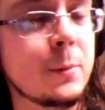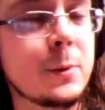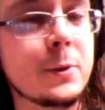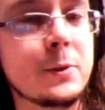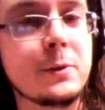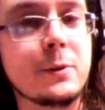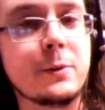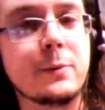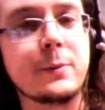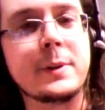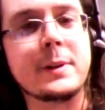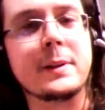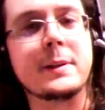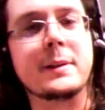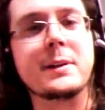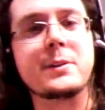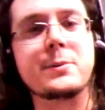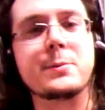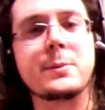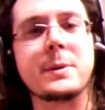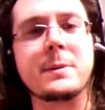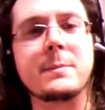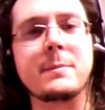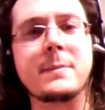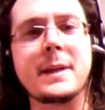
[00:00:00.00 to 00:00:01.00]
almost don't
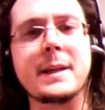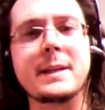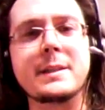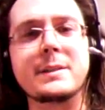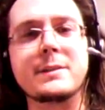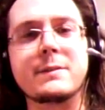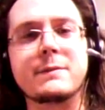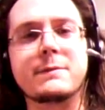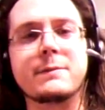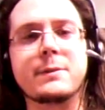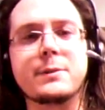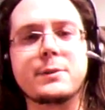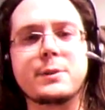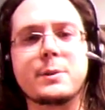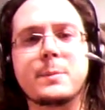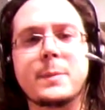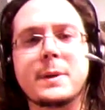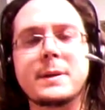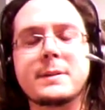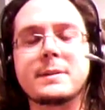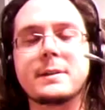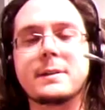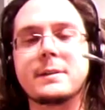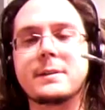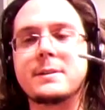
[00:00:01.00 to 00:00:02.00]
realize what it means at first. It
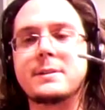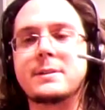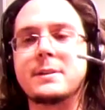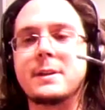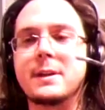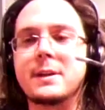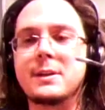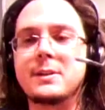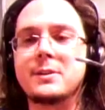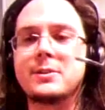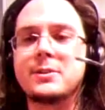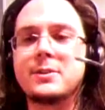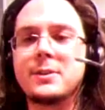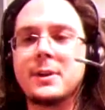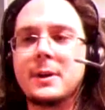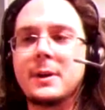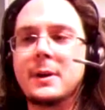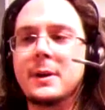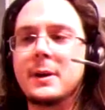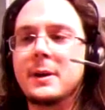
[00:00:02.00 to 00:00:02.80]
basically says,